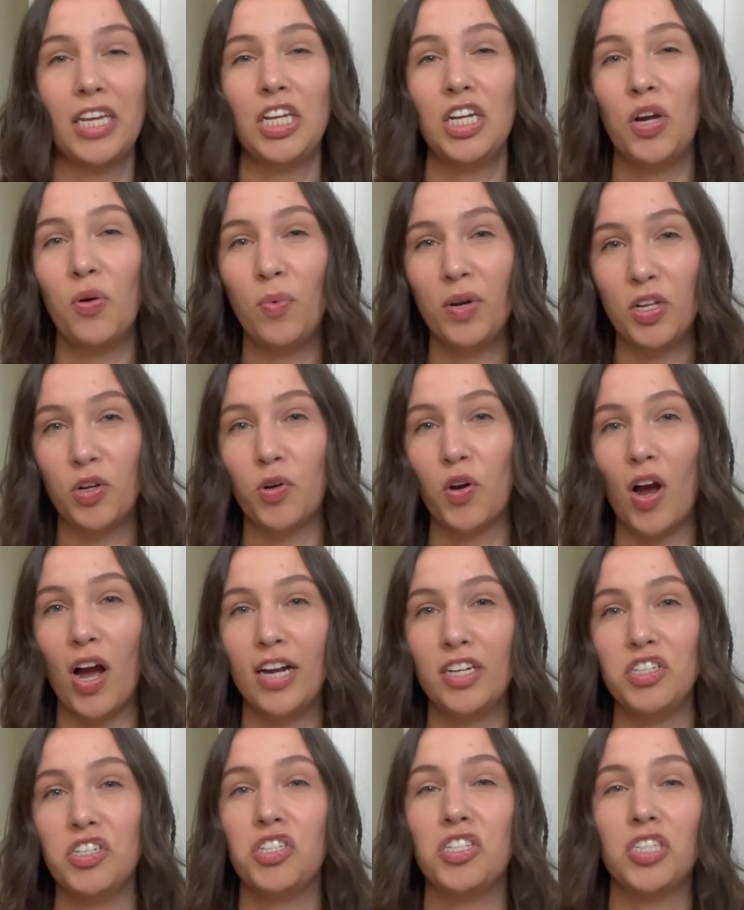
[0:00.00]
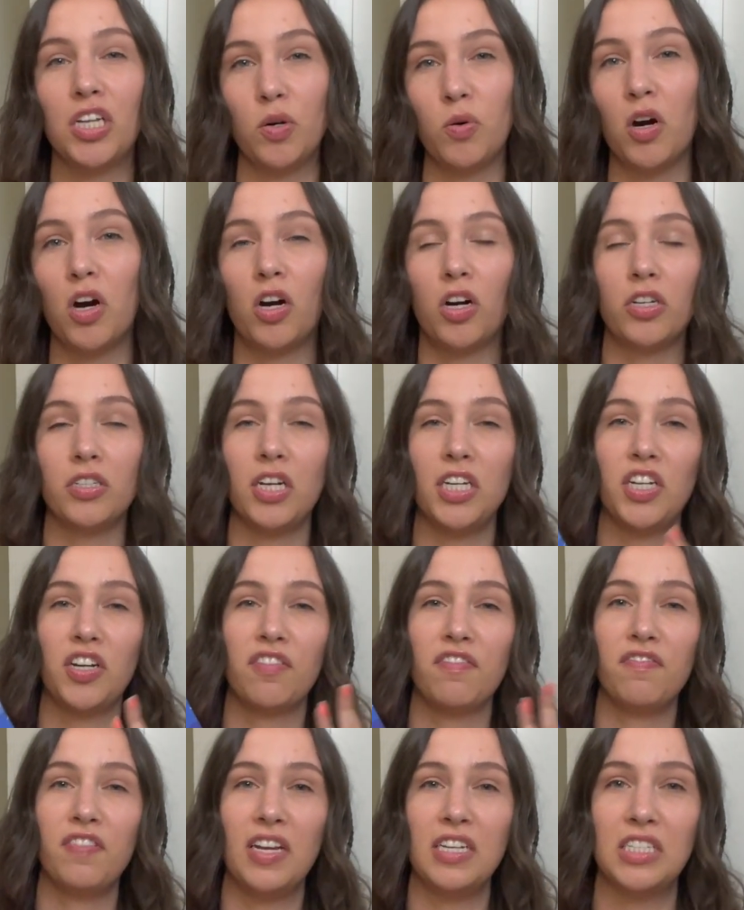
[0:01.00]
you know when you cry just so hard and your
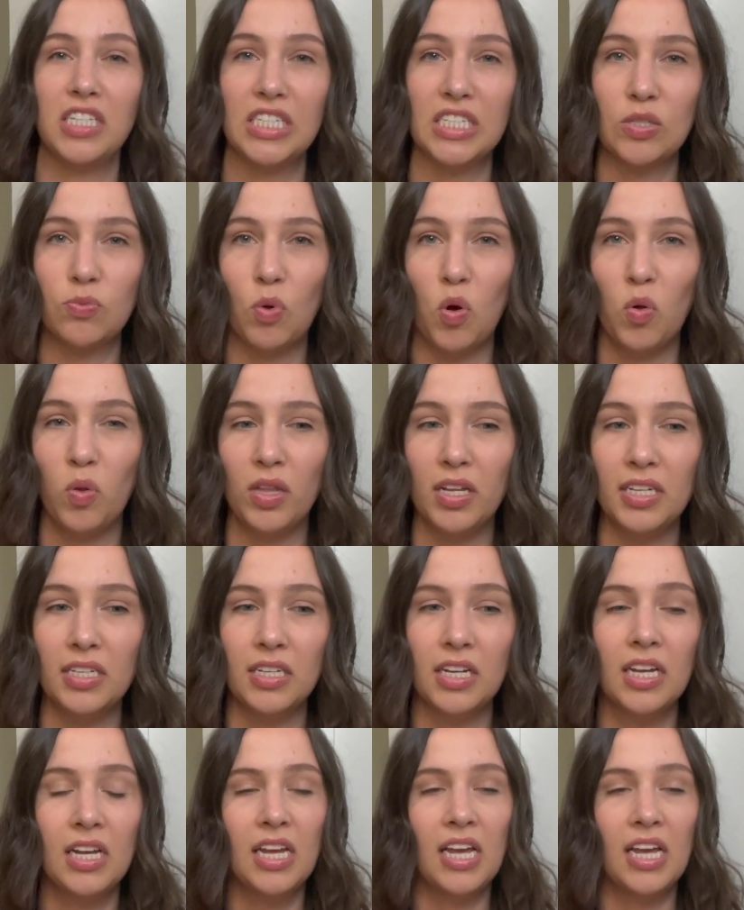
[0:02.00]
face is swollen